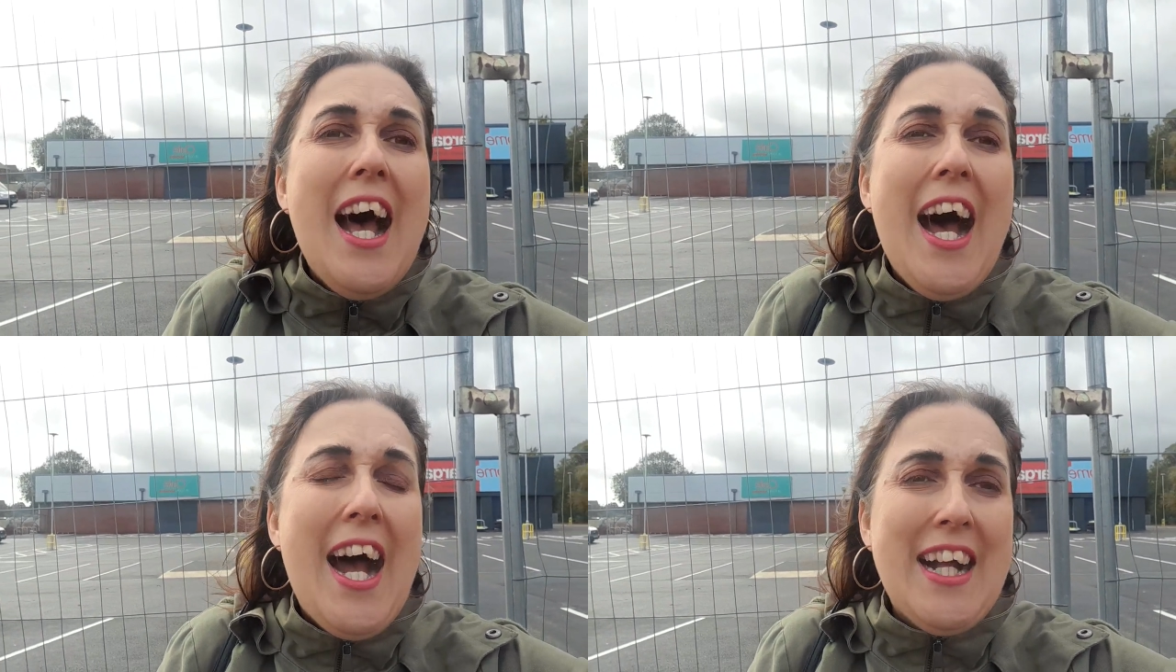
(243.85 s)

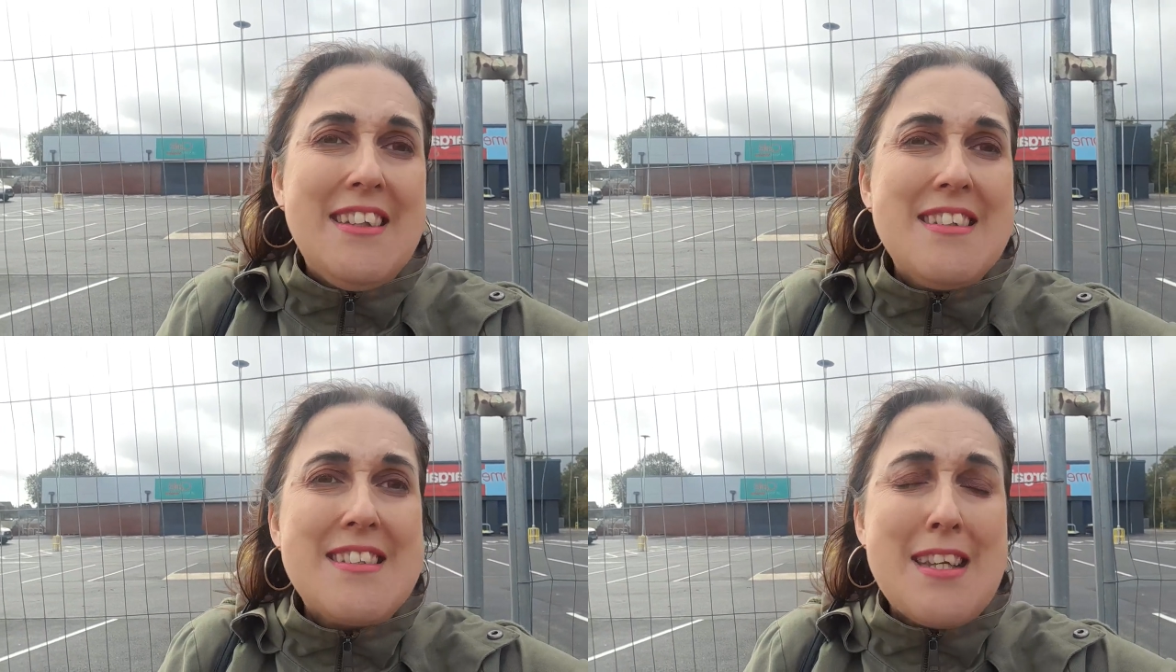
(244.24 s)

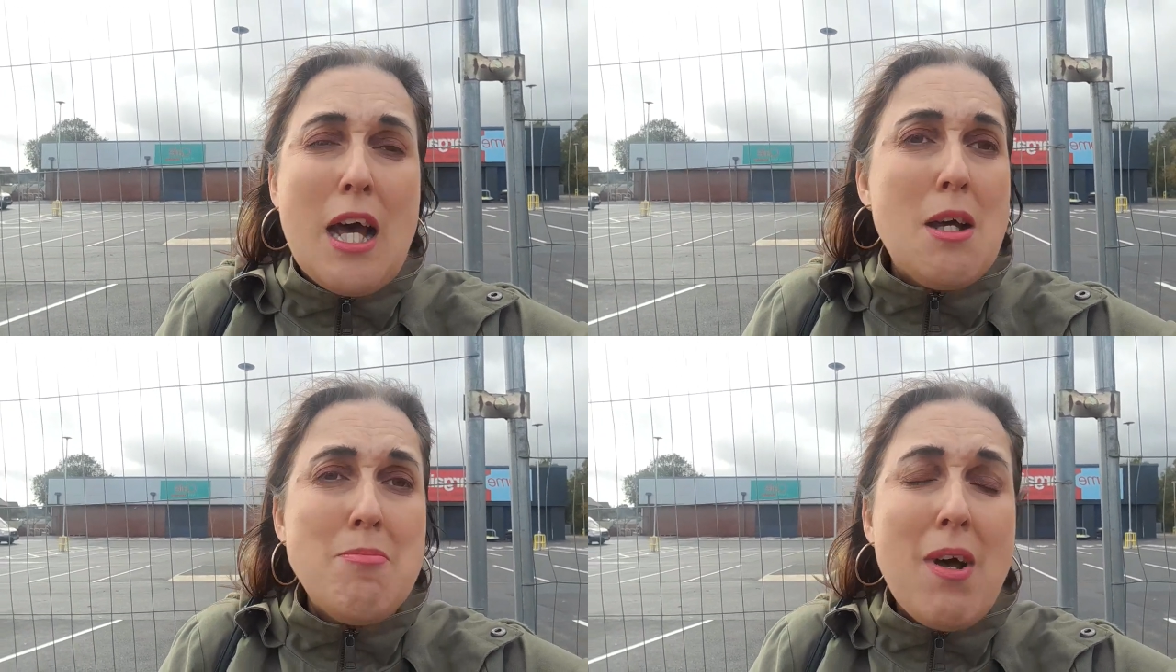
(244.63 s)
and
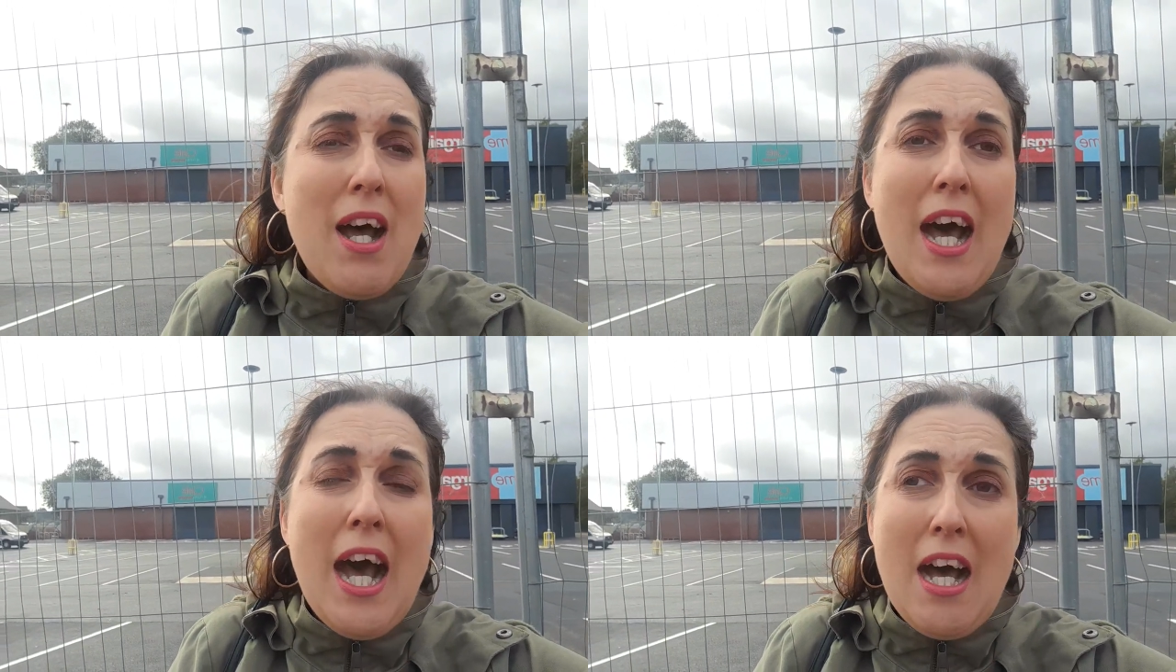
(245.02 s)
um,
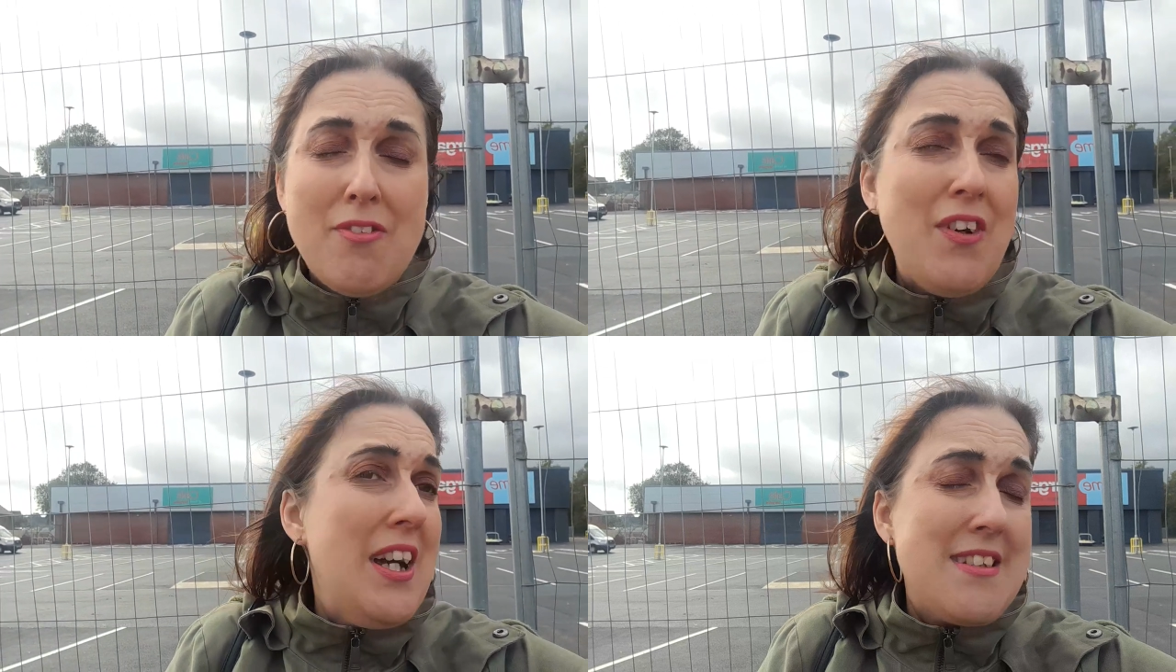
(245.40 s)

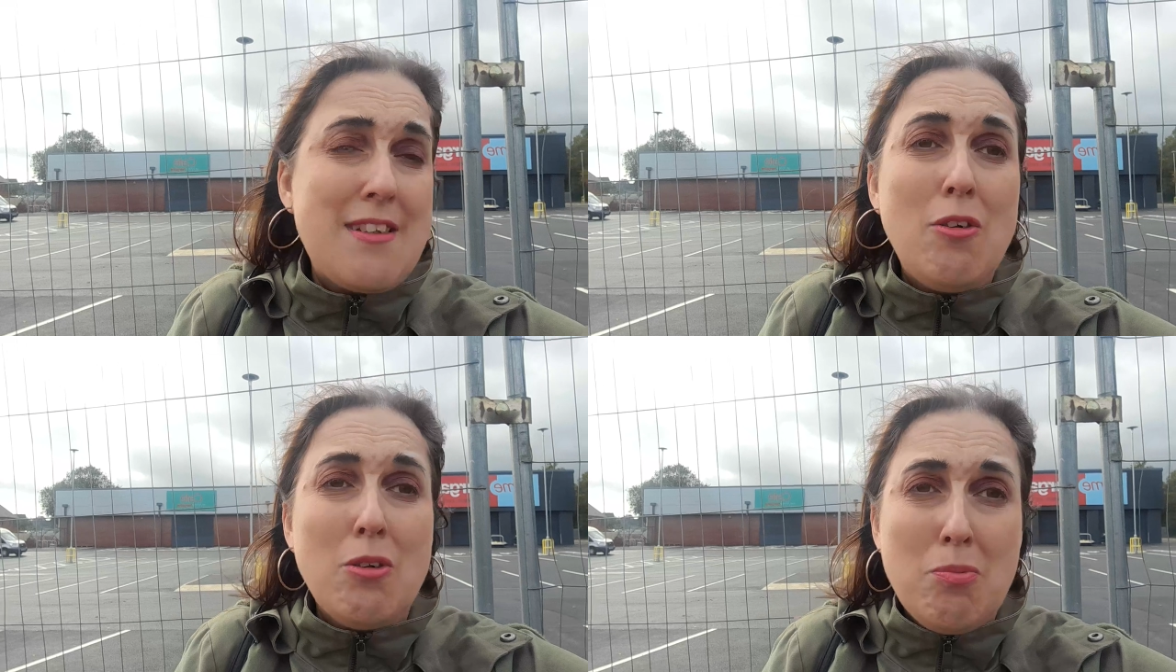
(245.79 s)
have as
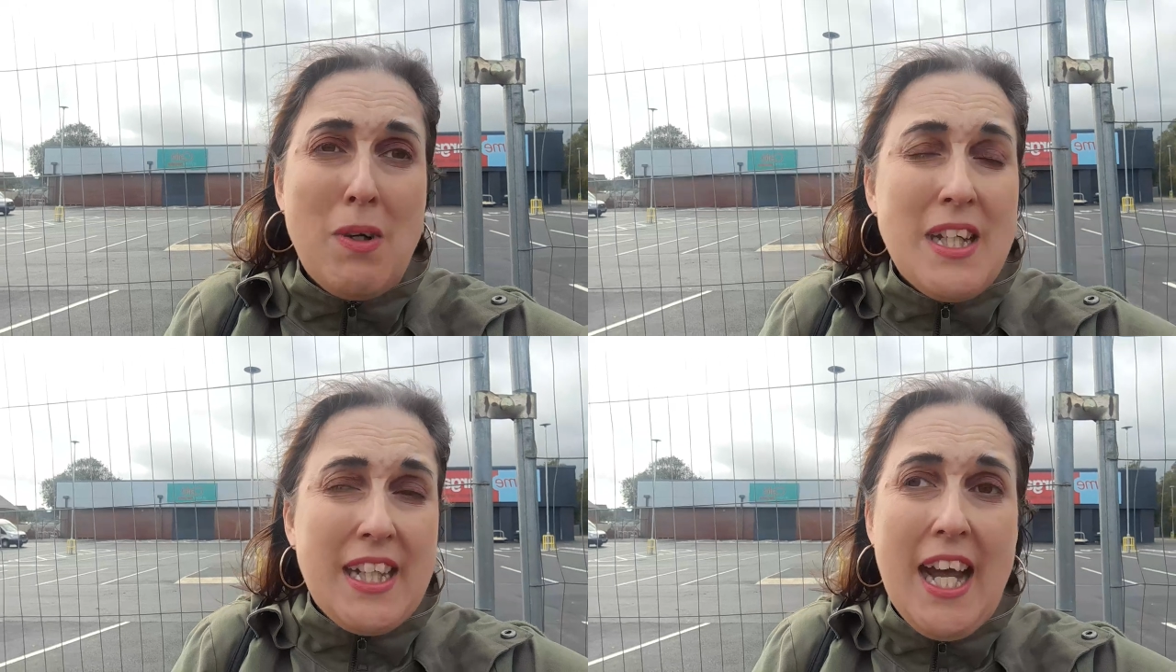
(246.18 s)
good
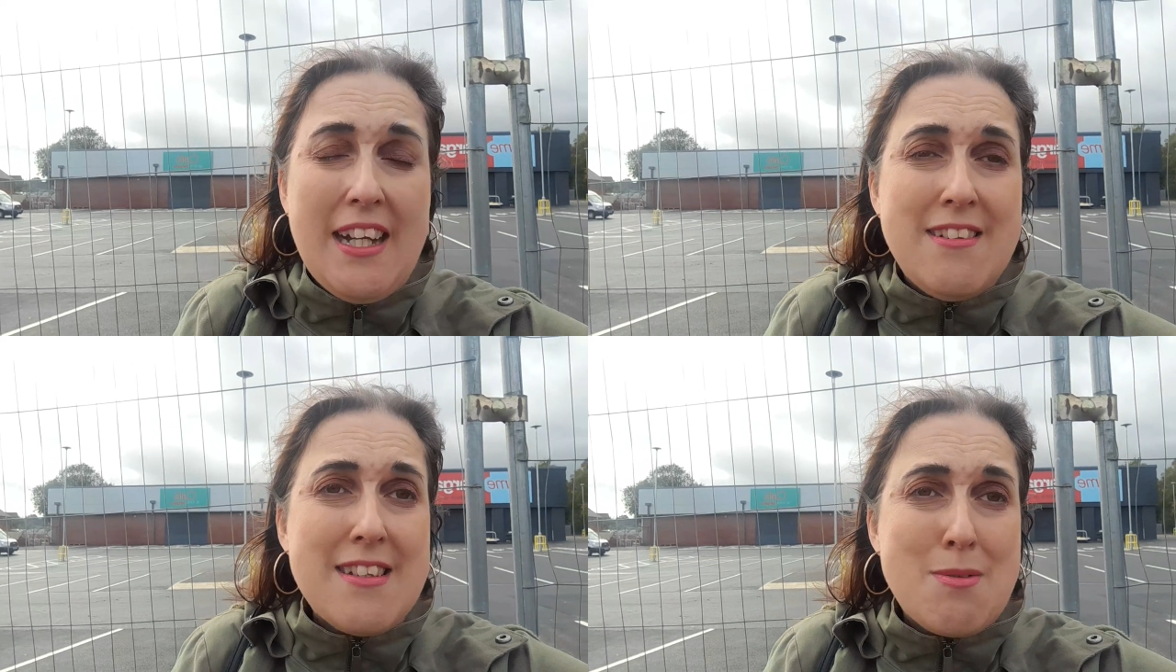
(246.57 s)

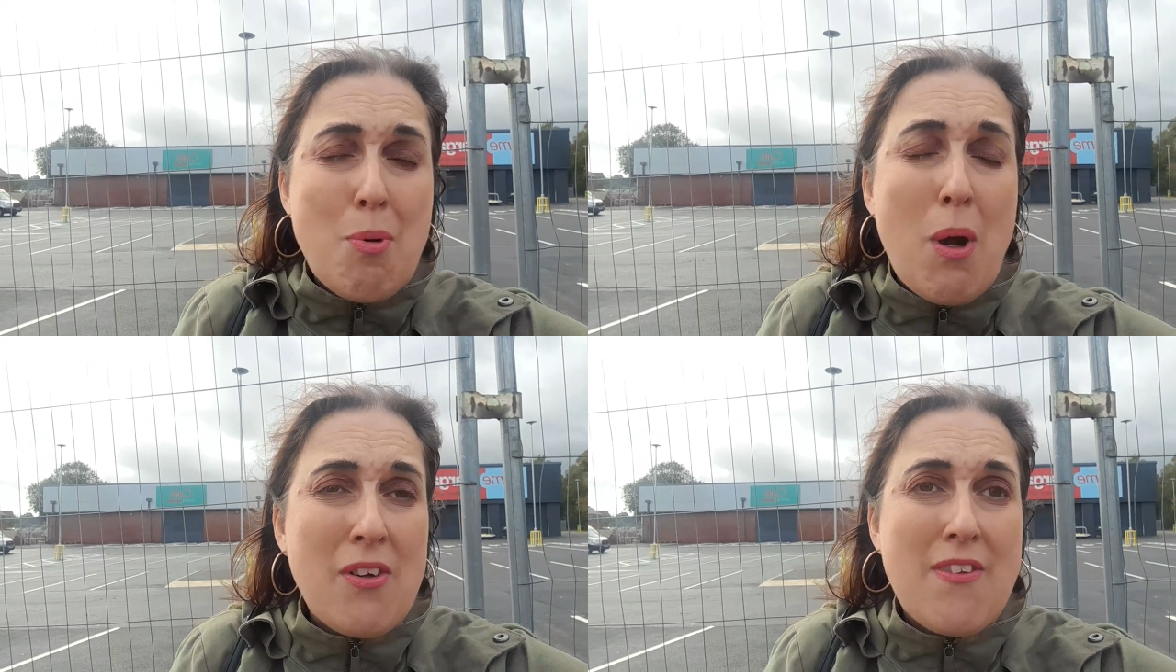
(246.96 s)
weekend as
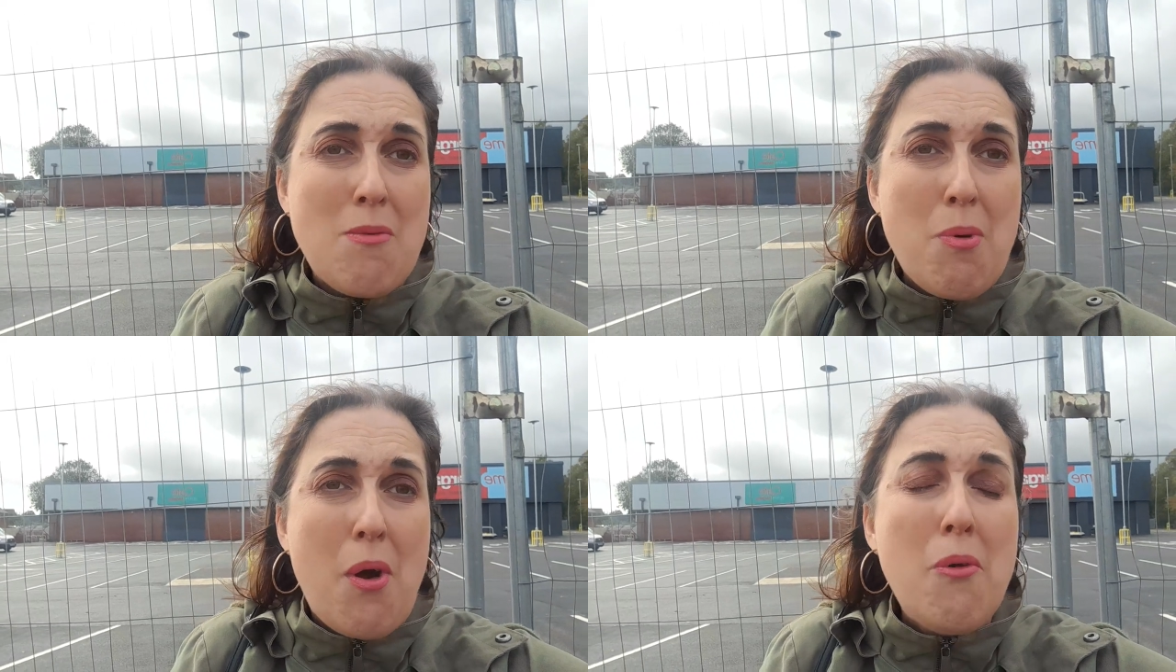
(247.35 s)

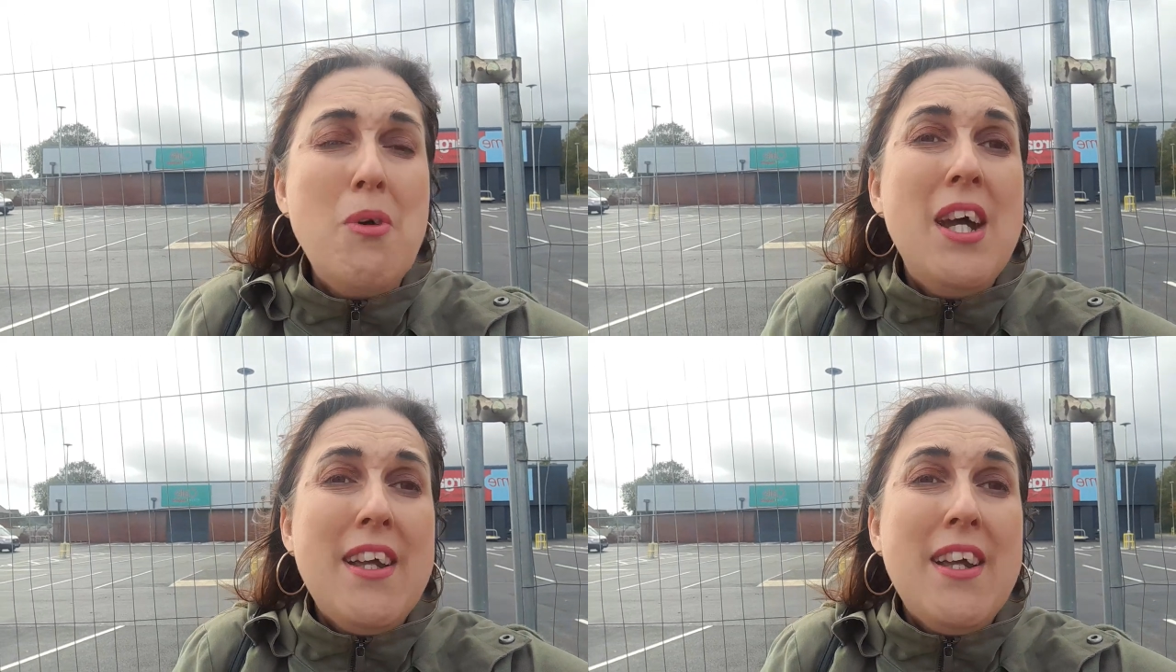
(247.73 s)
possible.